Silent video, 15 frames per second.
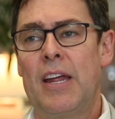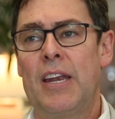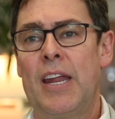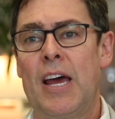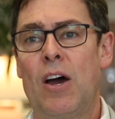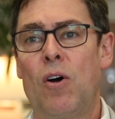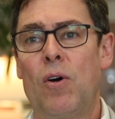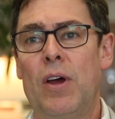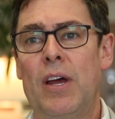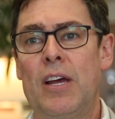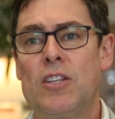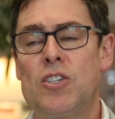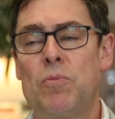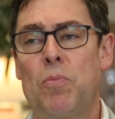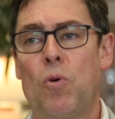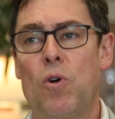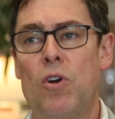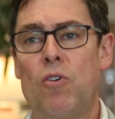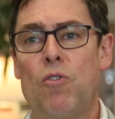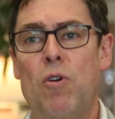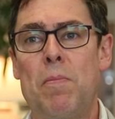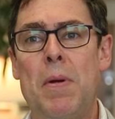Now, it's
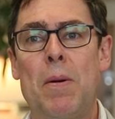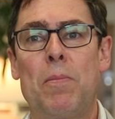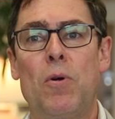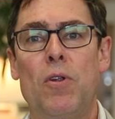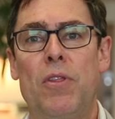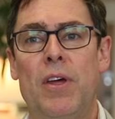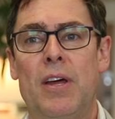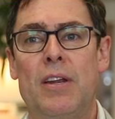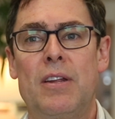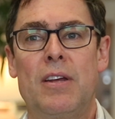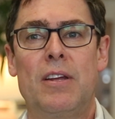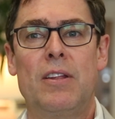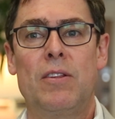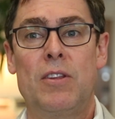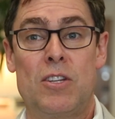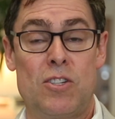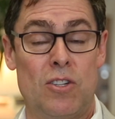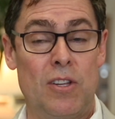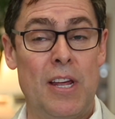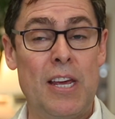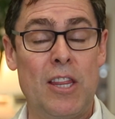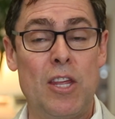important to remember that it's a
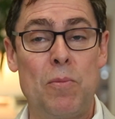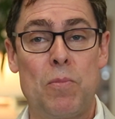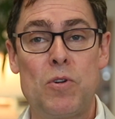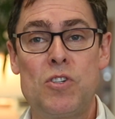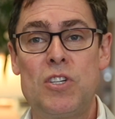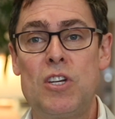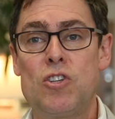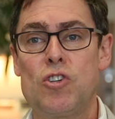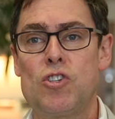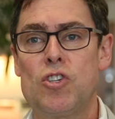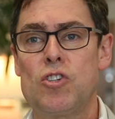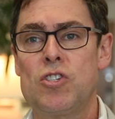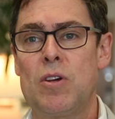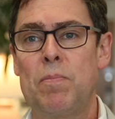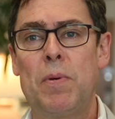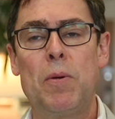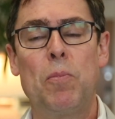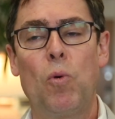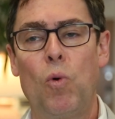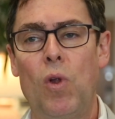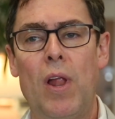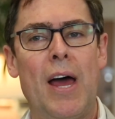lengthy procedure, so some
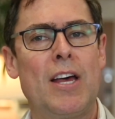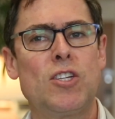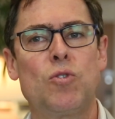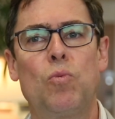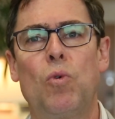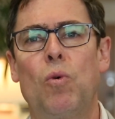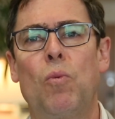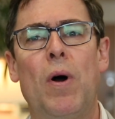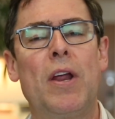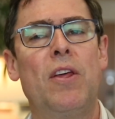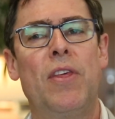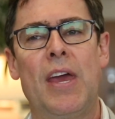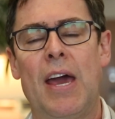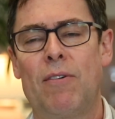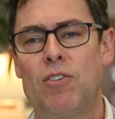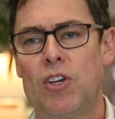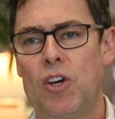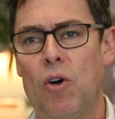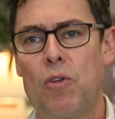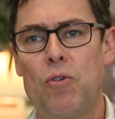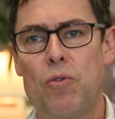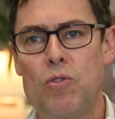people will ask, well, why do they have to
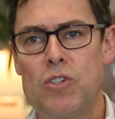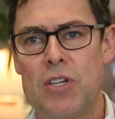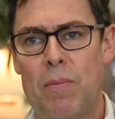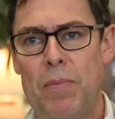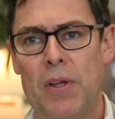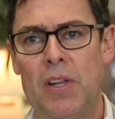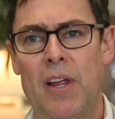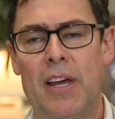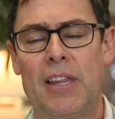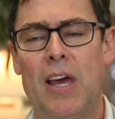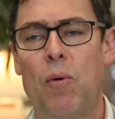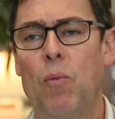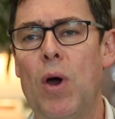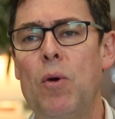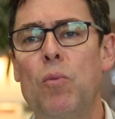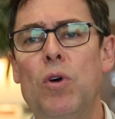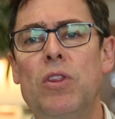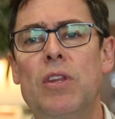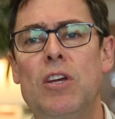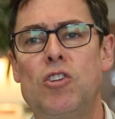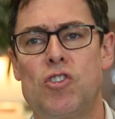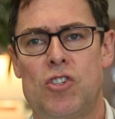go through something like that? Why
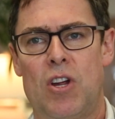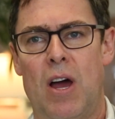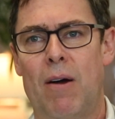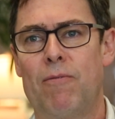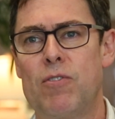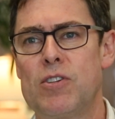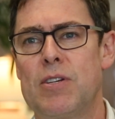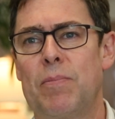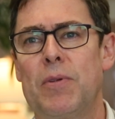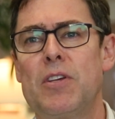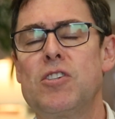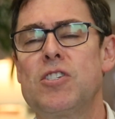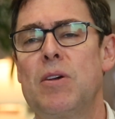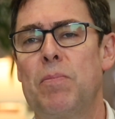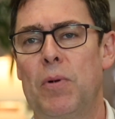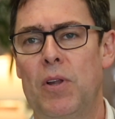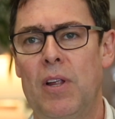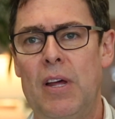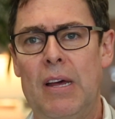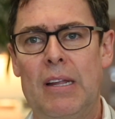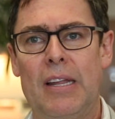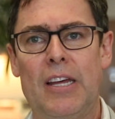wouldn't they just opt for something simple,
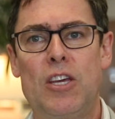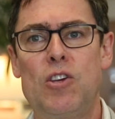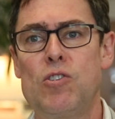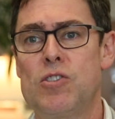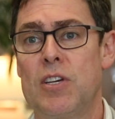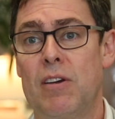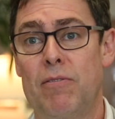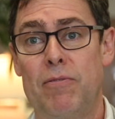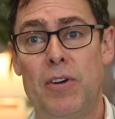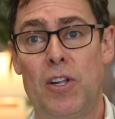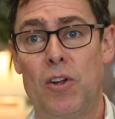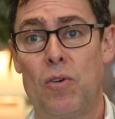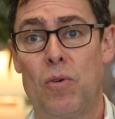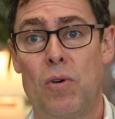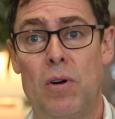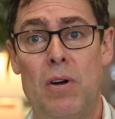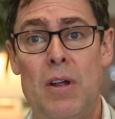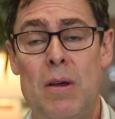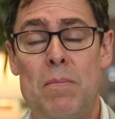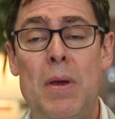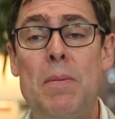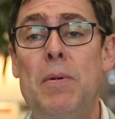like using a filler or
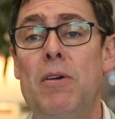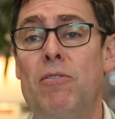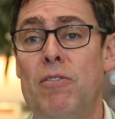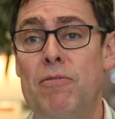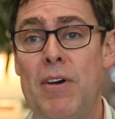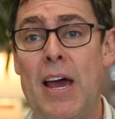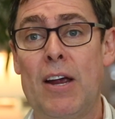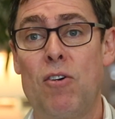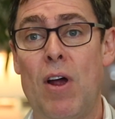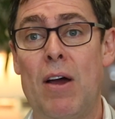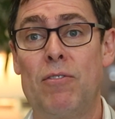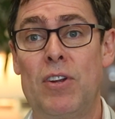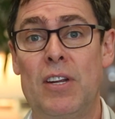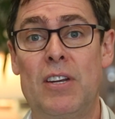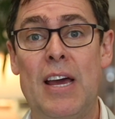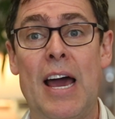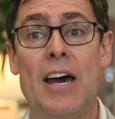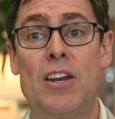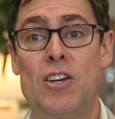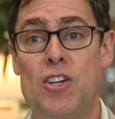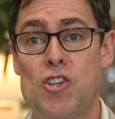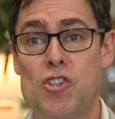maybe even fat grafting to
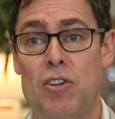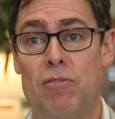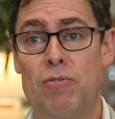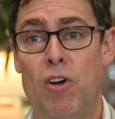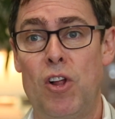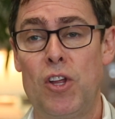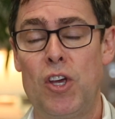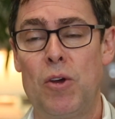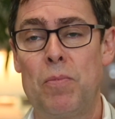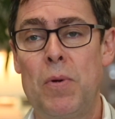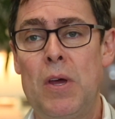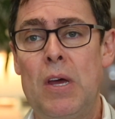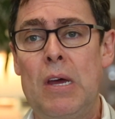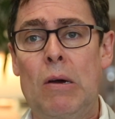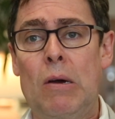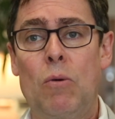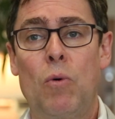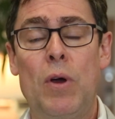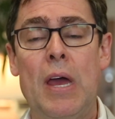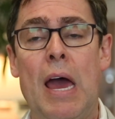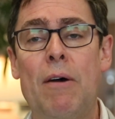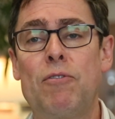add additional volume?
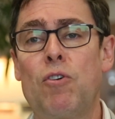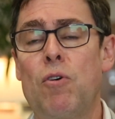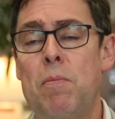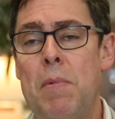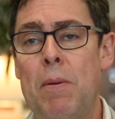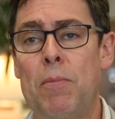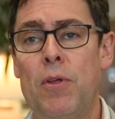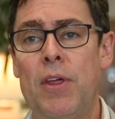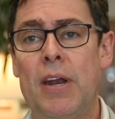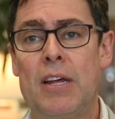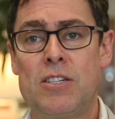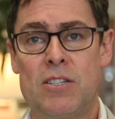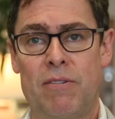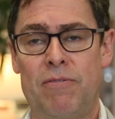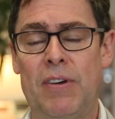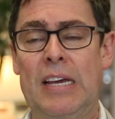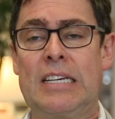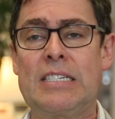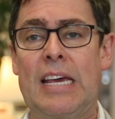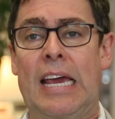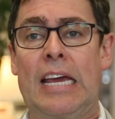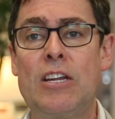Well, you have to remember that as the
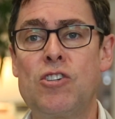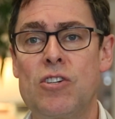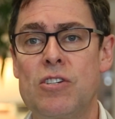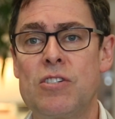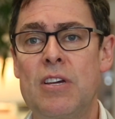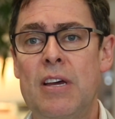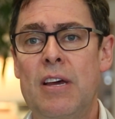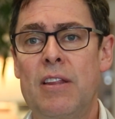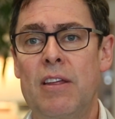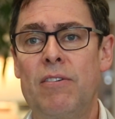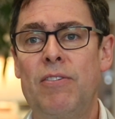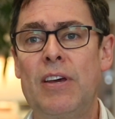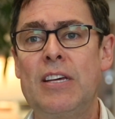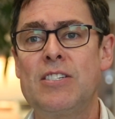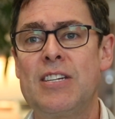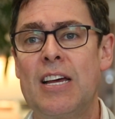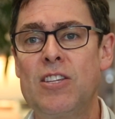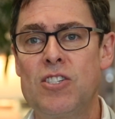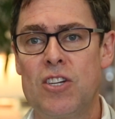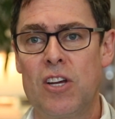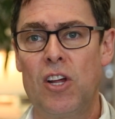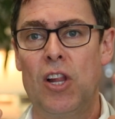face ages, the face
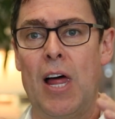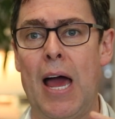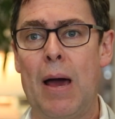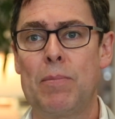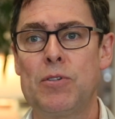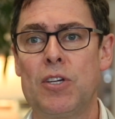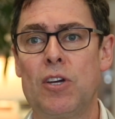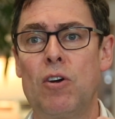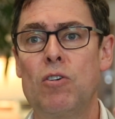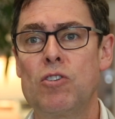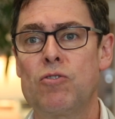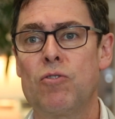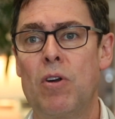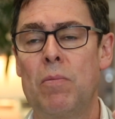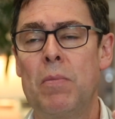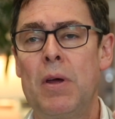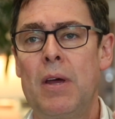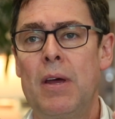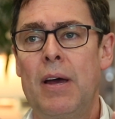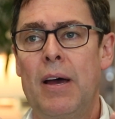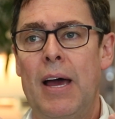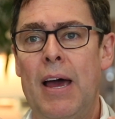tends to collapse. It goes from
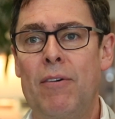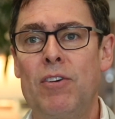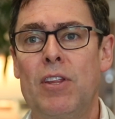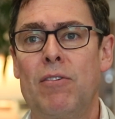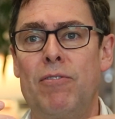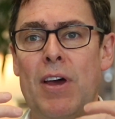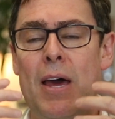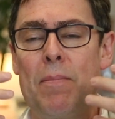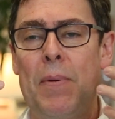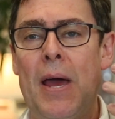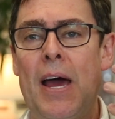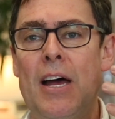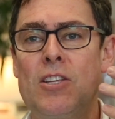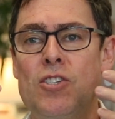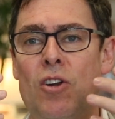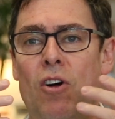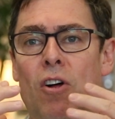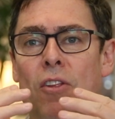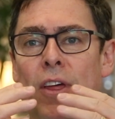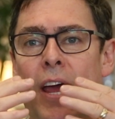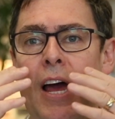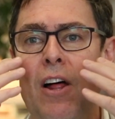having the fat pads and
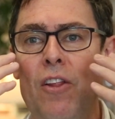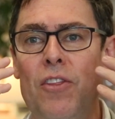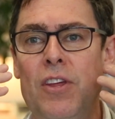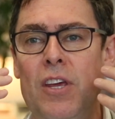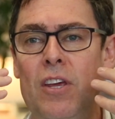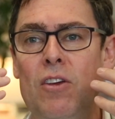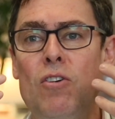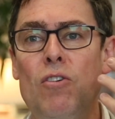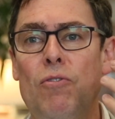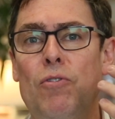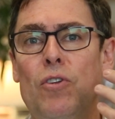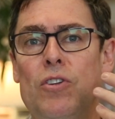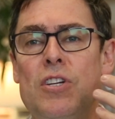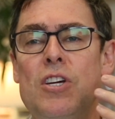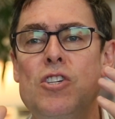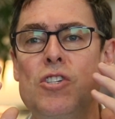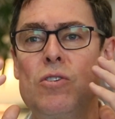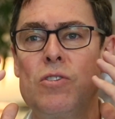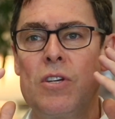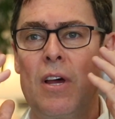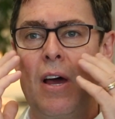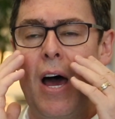all the healthy, youthful
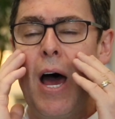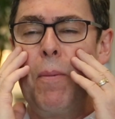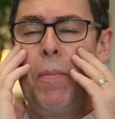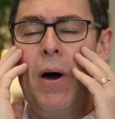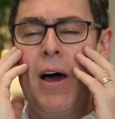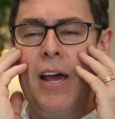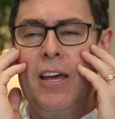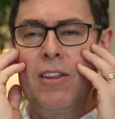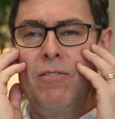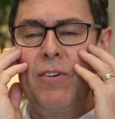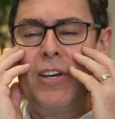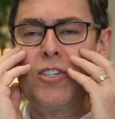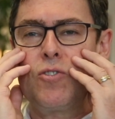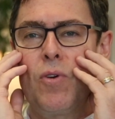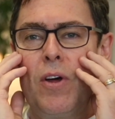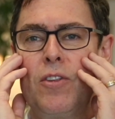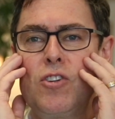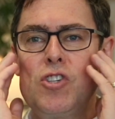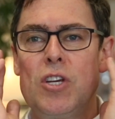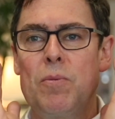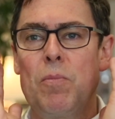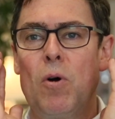tissues up high in the face around the
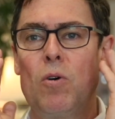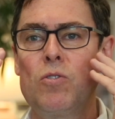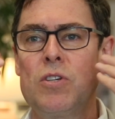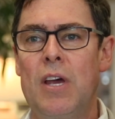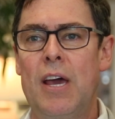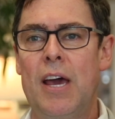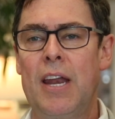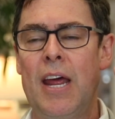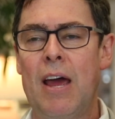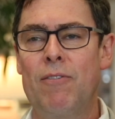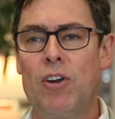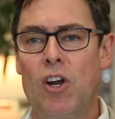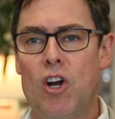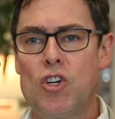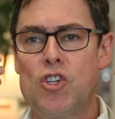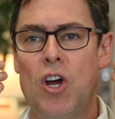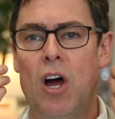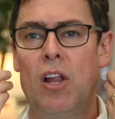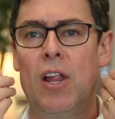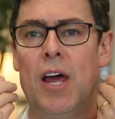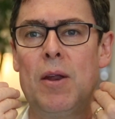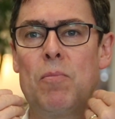cheekbones and having our
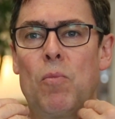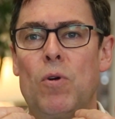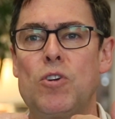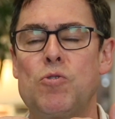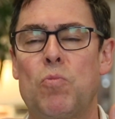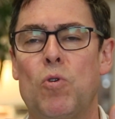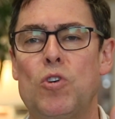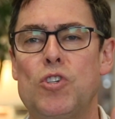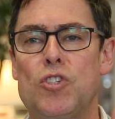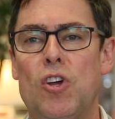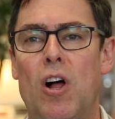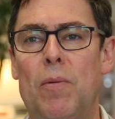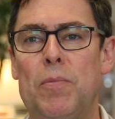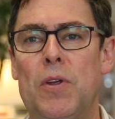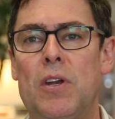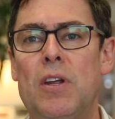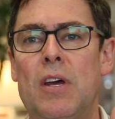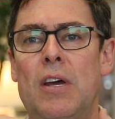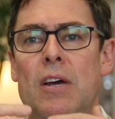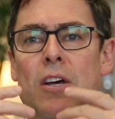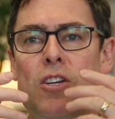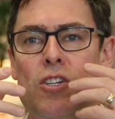jawline much more sculpted,
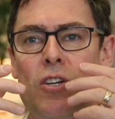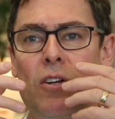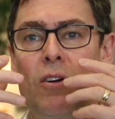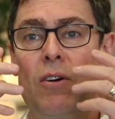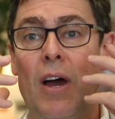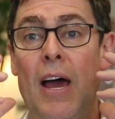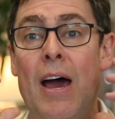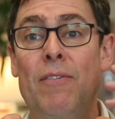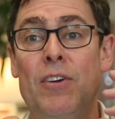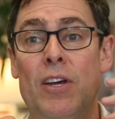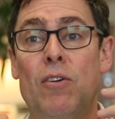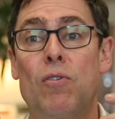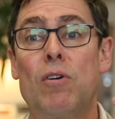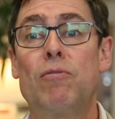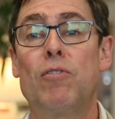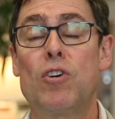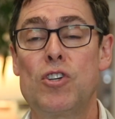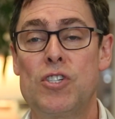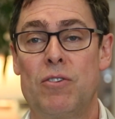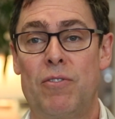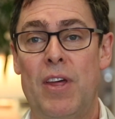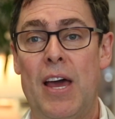to having a
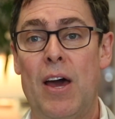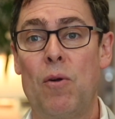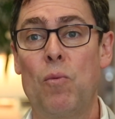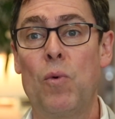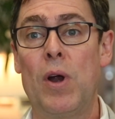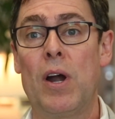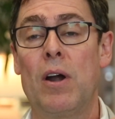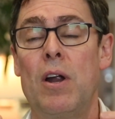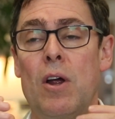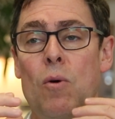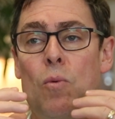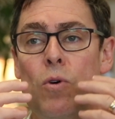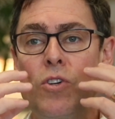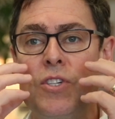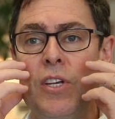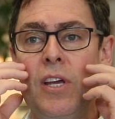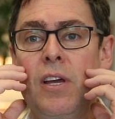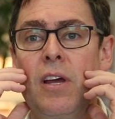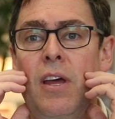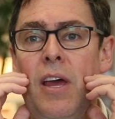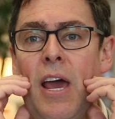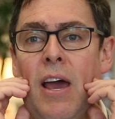reverse of that, where we're
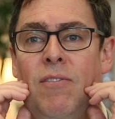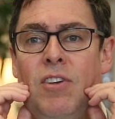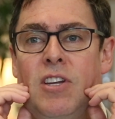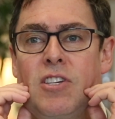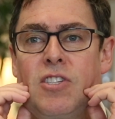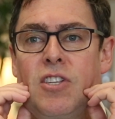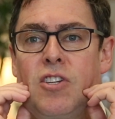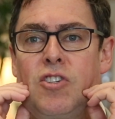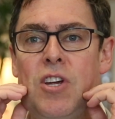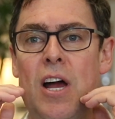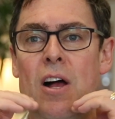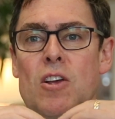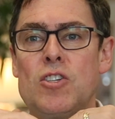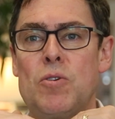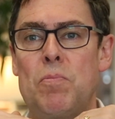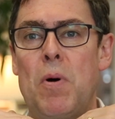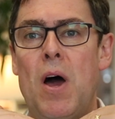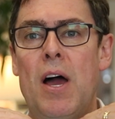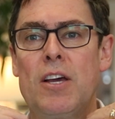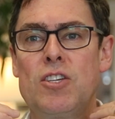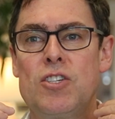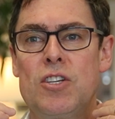seeing heaviness in the jowls, a
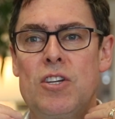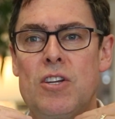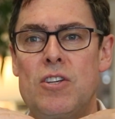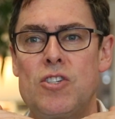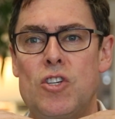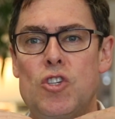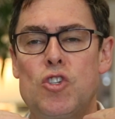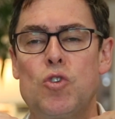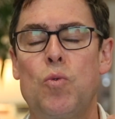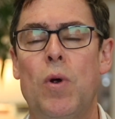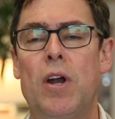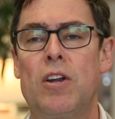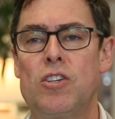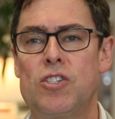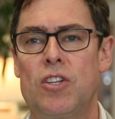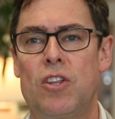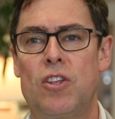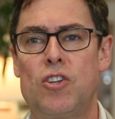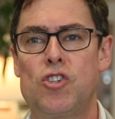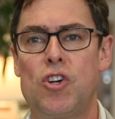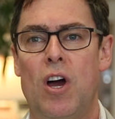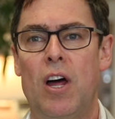boxiness and squareness of
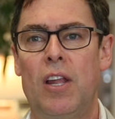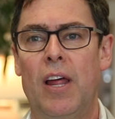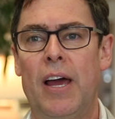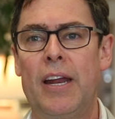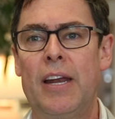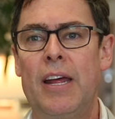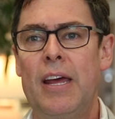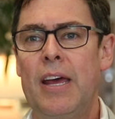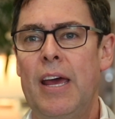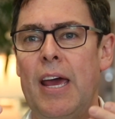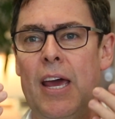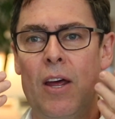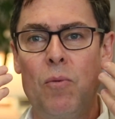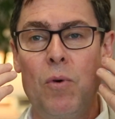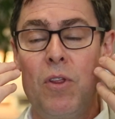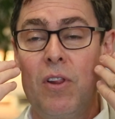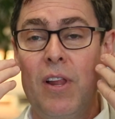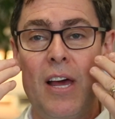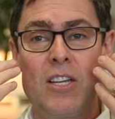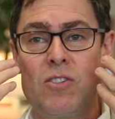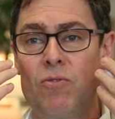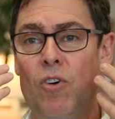the jawline, and with
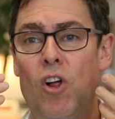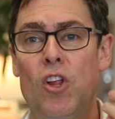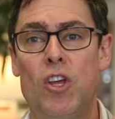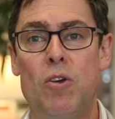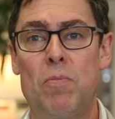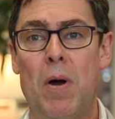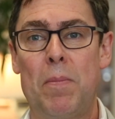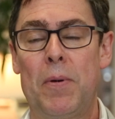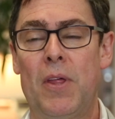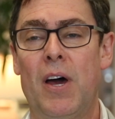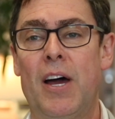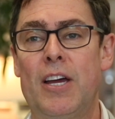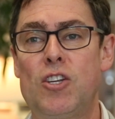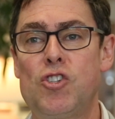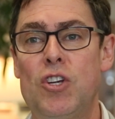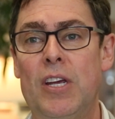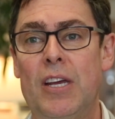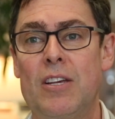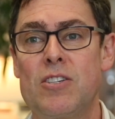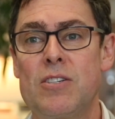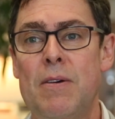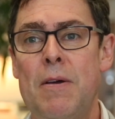less volume up in the high
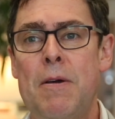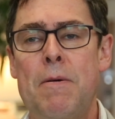cheeks.